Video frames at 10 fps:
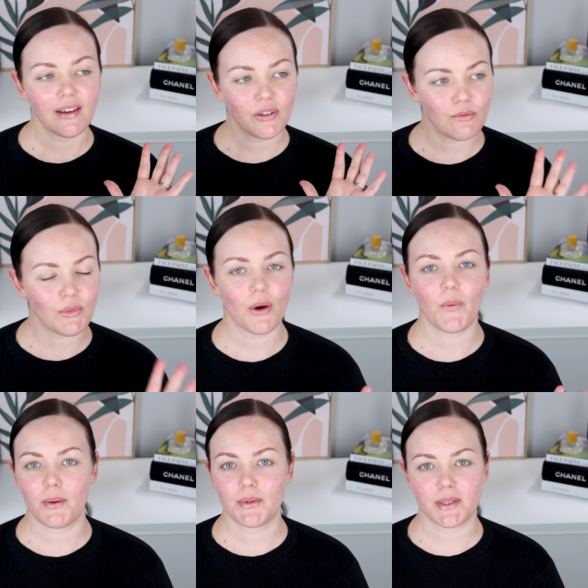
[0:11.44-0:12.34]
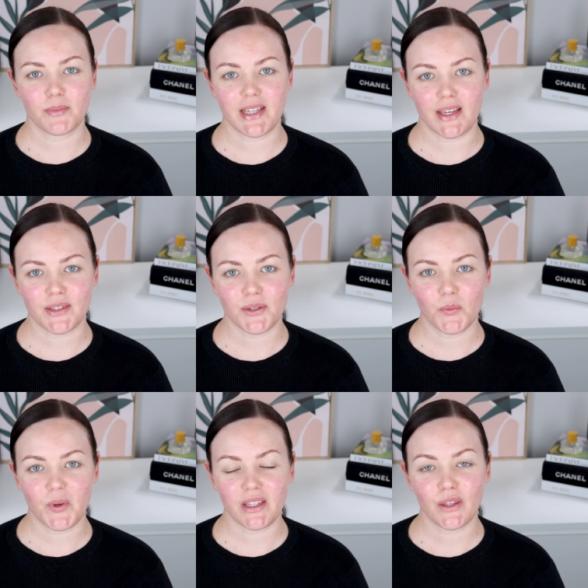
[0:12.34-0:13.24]
you know I was obsessed
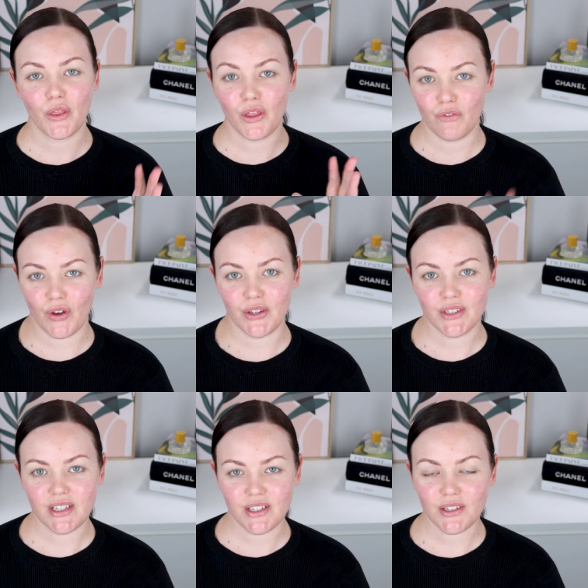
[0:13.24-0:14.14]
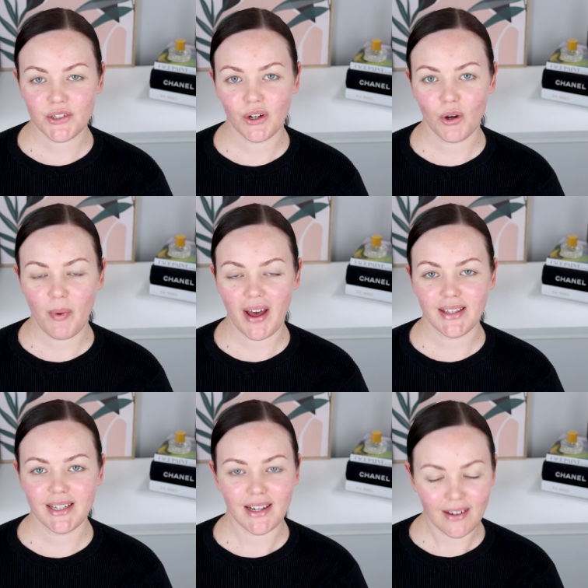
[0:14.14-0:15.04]
with the first industrial palette,